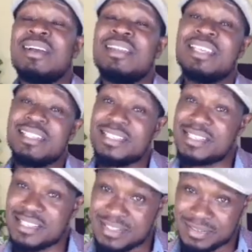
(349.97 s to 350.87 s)

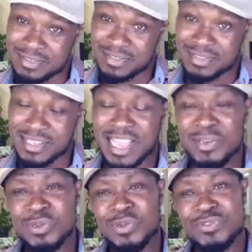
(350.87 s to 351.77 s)
Ladies, I
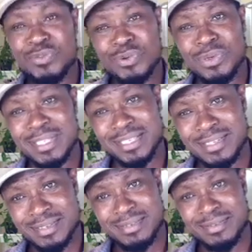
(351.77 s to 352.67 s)
don't know if you know
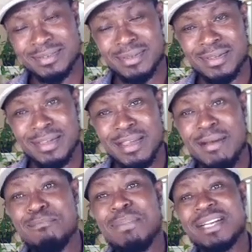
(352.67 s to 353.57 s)
this,
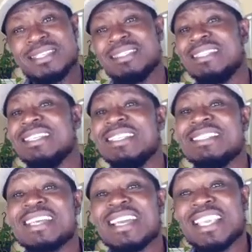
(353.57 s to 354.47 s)
but there
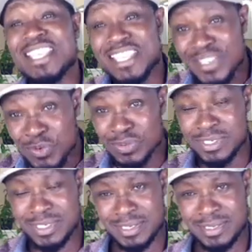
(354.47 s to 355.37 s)
is a
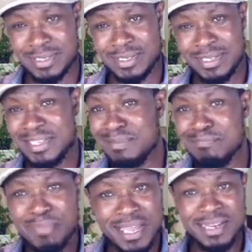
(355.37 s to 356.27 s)
huge
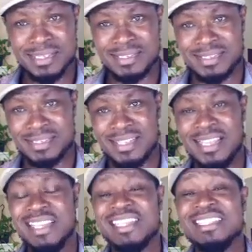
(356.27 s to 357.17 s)
imbalance
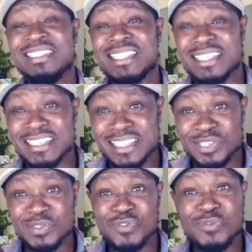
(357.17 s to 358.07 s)
in the
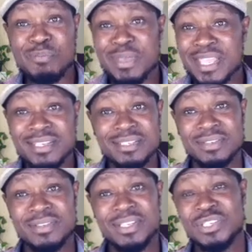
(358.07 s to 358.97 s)
ratio of
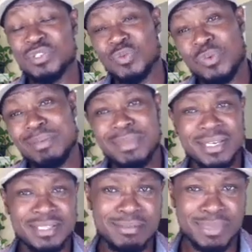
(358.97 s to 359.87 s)
men to women
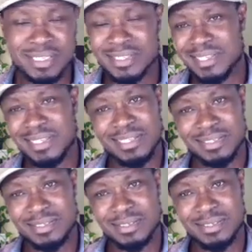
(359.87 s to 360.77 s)
in the Middle
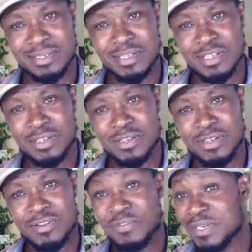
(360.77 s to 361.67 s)
East.
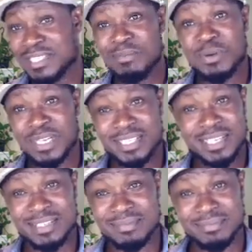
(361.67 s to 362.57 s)
For example,
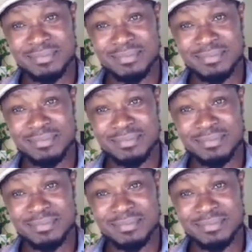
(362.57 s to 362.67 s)
Qatar.